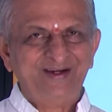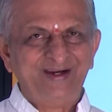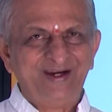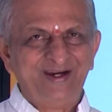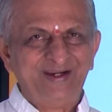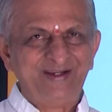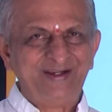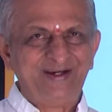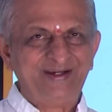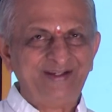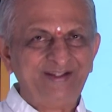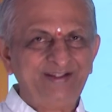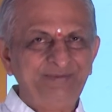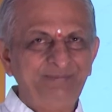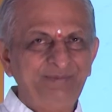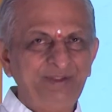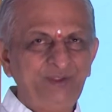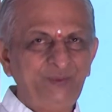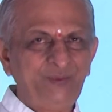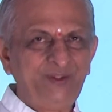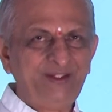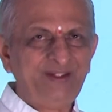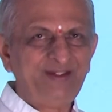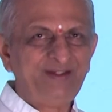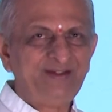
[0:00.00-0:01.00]
and that is
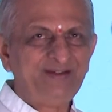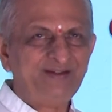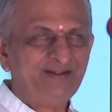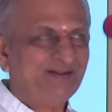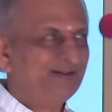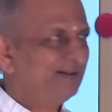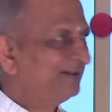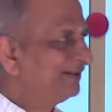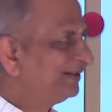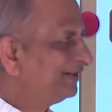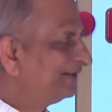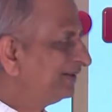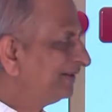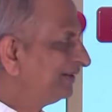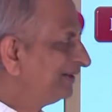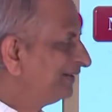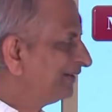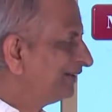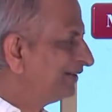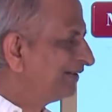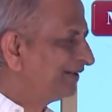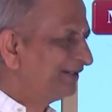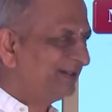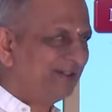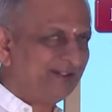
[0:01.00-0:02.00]
between
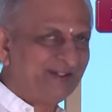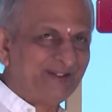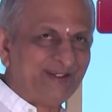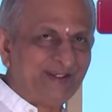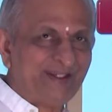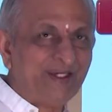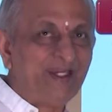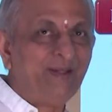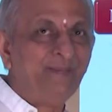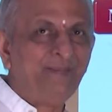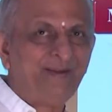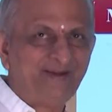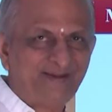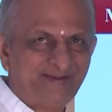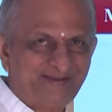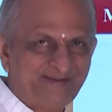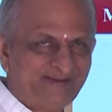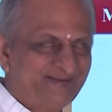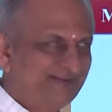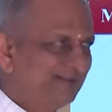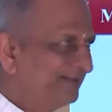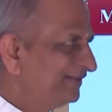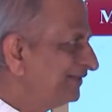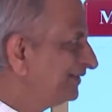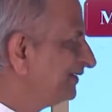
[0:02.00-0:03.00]

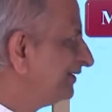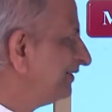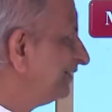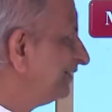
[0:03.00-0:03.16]
elements.